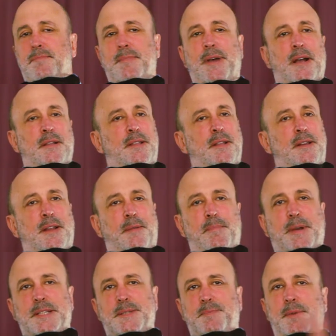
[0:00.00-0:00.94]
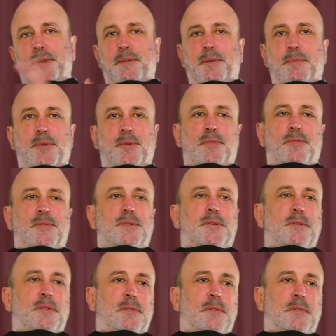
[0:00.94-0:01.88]
a mountain that must be
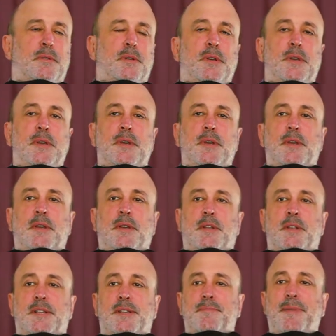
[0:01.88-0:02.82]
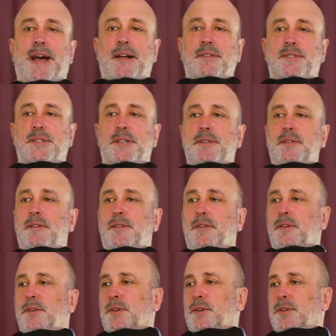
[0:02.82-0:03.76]
removed. There's a mountain
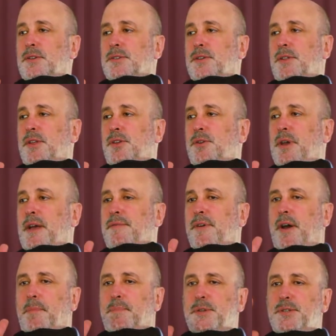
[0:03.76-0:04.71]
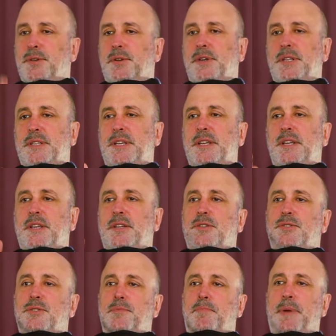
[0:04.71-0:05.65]
so that you have the opportunity
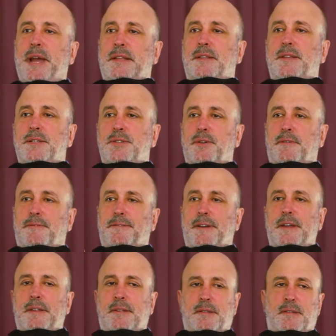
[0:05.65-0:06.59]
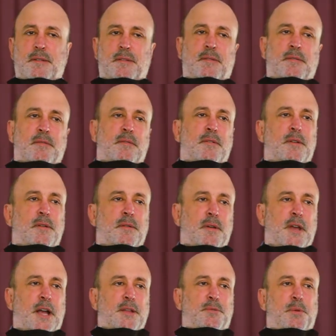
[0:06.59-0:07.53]
to practice your faith.
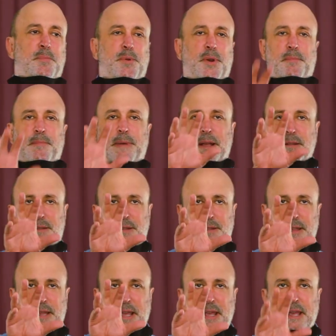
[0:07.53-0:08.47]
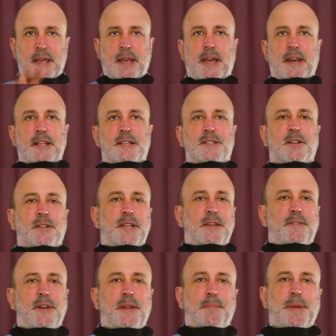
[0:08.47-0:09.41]
God will put a mountain there, and it's not
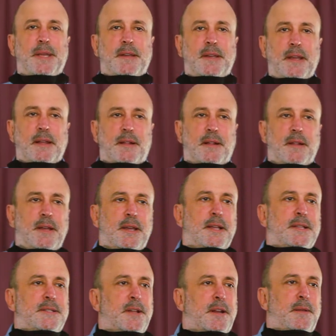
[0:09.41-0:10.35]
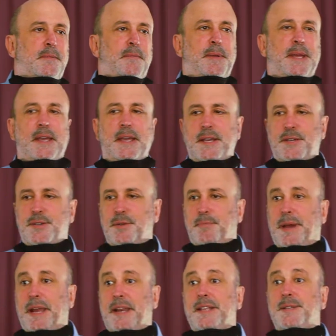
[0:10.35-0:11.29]
even a big deal. It's not a big issue,
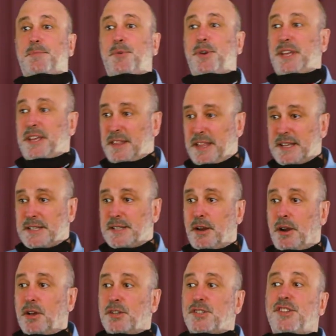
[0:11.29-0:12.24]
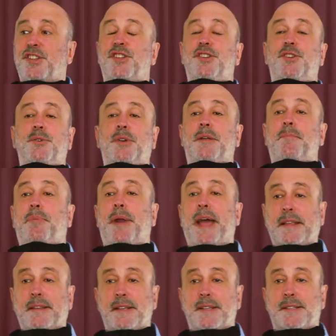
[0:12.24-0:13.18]
but He's putting it there so long so that you can
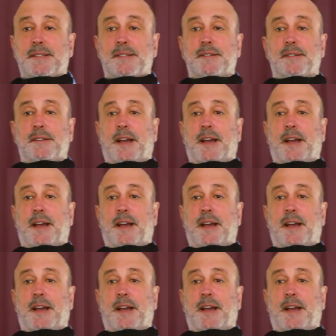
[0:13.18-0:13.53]
practice